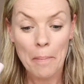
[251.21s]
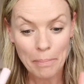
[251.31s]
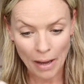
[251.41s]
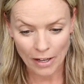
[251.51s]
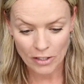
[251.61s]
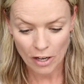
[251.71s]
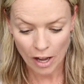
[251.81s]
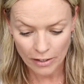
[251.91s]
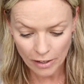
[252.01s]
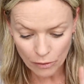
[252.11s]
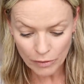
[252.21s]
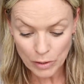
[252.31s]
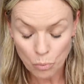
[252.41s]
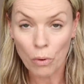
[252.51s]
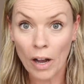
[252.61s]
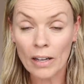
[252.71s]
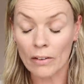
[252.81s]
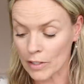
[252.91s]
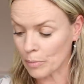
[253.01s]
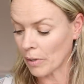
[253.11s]
But another reason why I
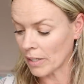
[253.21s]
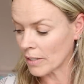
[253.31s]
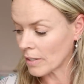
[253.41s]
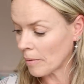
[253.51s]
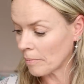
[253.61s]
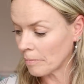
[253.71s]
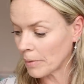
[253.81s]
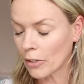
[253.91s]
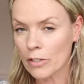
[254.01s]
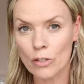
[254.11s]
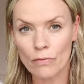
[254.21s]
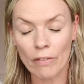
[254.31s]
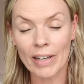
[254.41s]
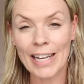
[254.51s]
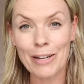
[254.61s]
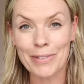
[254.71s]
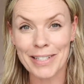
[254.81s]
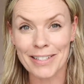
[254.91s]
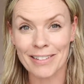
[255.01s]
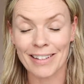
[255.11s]
love this brand is because it's very heat
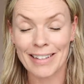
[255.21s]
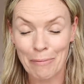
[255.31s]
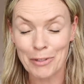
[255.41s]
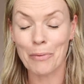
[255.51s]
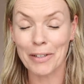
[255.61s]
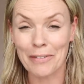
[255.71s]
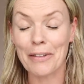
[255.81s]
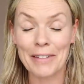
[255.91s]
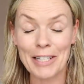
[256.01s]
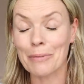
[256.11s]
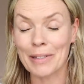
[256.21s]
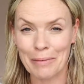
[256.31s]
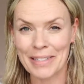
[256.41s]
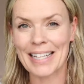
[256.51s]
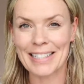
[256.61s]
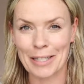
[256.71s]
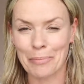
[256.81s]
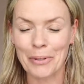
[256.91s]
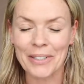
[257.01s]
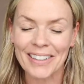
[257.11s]
resistant, and that was one of the things when they were testing the
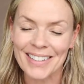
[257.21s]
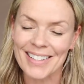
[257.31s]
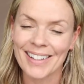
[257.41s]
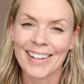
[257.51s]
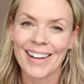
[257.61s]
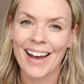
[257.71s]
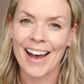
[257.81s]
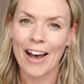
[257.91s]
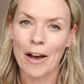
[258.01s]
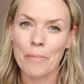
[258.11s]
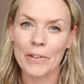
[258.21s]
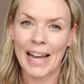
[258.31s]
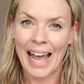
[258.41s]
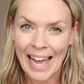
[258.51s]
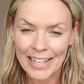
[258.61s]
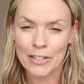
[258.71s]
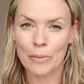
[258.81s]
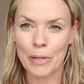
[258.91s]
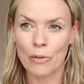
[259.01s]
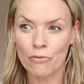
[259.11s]
products, that it had to
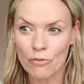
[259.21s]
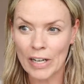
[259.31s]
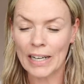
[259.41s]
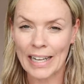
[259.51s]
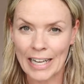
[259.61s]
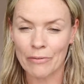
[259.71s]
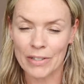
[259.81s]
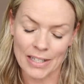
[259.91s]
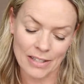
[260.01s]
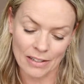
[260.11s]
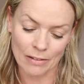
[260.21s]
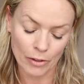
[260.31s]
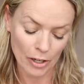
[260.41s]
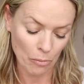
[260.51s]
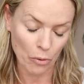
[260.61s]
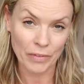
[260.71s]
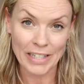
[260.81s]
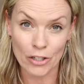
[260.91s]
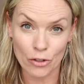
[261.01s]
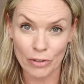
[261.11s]
be really heat resistant, you know, more than
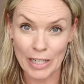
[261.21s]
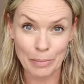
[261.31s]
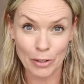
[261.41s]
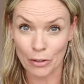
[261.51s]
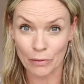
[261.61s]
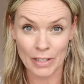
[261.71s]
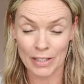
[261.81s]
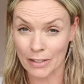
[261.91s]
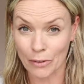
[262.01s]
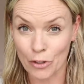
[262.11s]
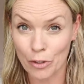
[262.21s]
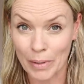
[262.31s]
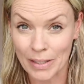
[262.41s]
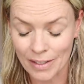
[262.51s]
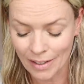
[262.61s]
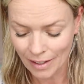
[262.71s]
80 degrees, because obviously it's so humid